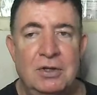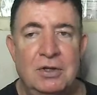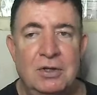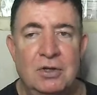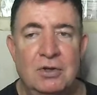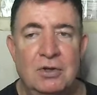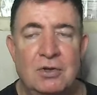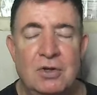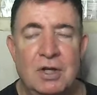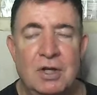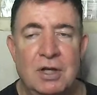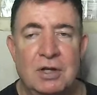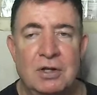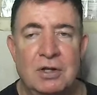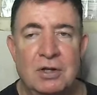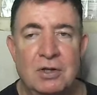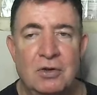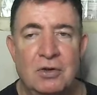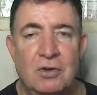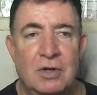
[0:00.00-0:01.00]
You
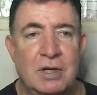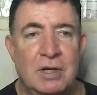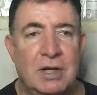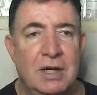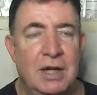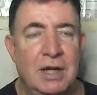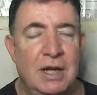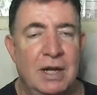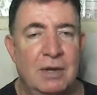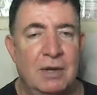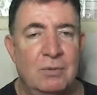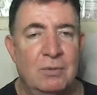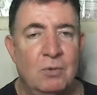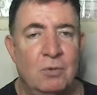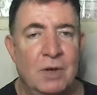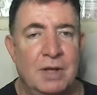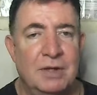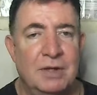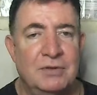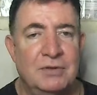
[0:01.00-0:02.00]
can look at
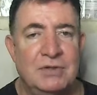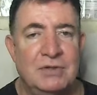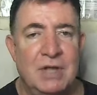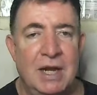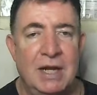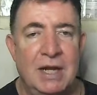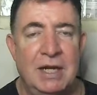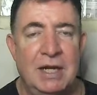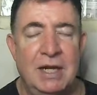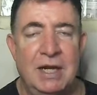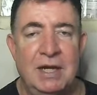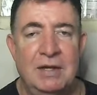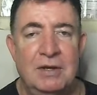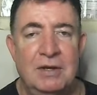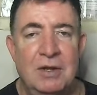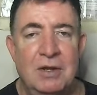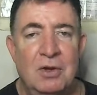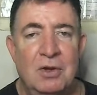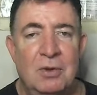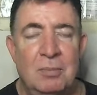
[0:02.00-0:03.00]
what is taking
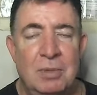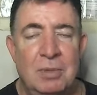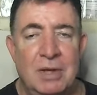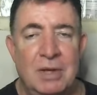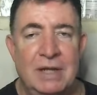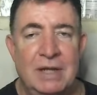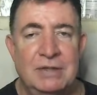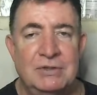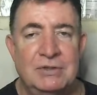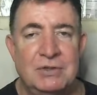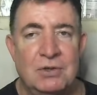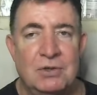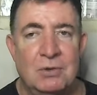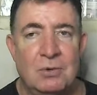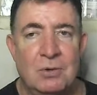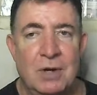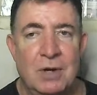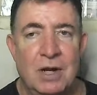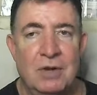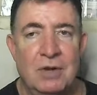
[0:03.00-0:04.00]
place
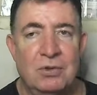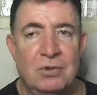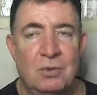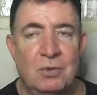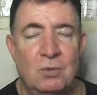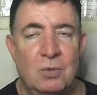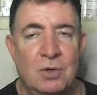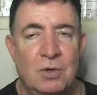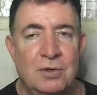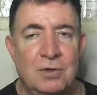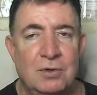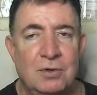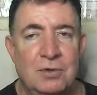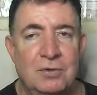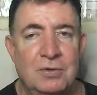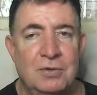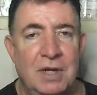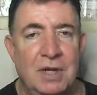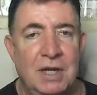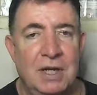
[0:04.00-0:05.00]
around the
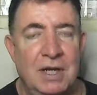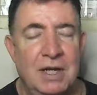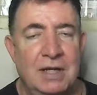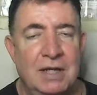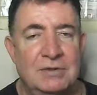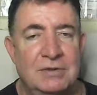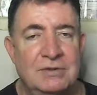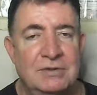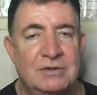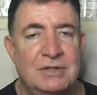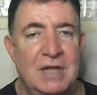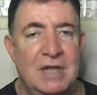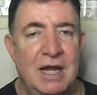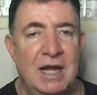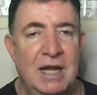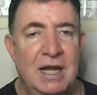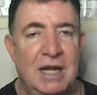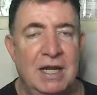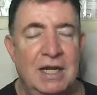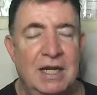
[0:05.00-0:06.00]
world and
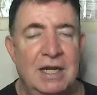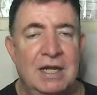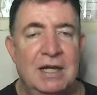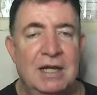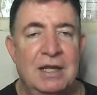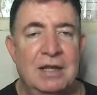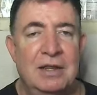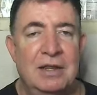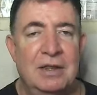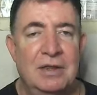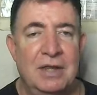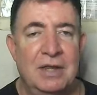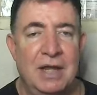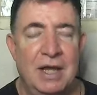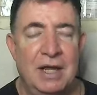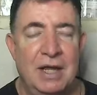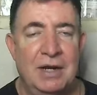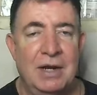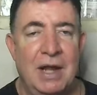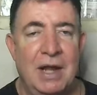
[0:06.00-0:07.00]
say
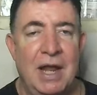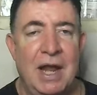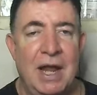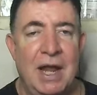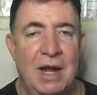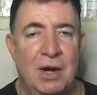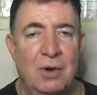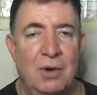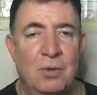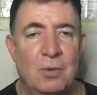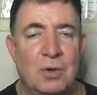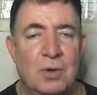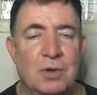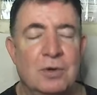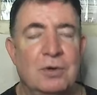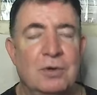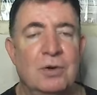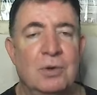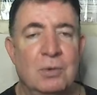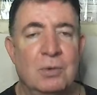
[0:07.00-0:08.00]
that our
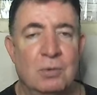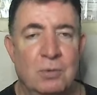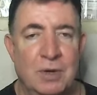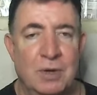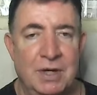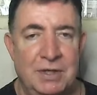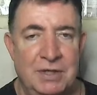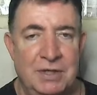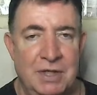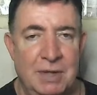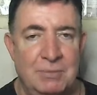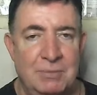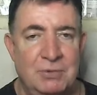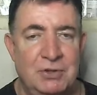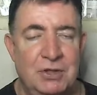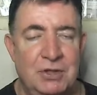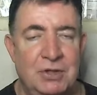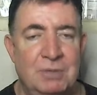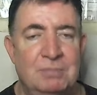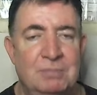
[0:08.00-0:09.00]

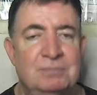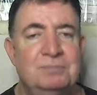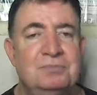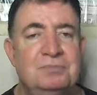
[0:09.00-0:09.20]
redemption